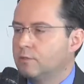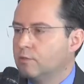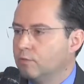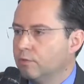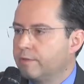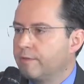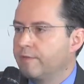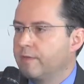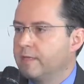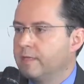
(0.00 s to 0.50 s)

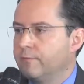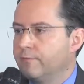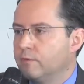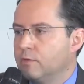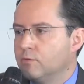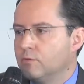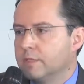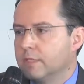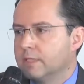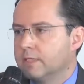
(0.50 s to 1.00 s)
good thing if
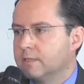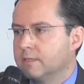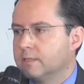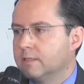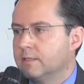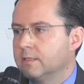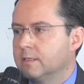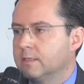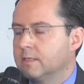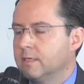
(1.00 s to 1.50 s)
you look at
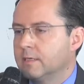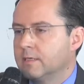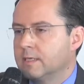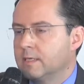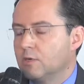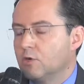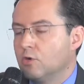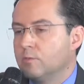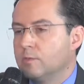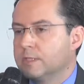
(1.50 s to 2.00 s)
the
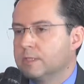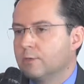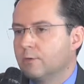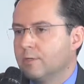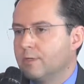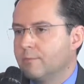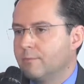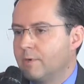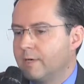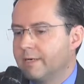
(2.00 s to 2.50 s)
global
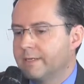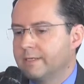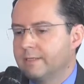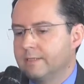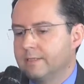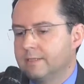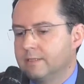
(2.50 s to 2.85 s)
solar market.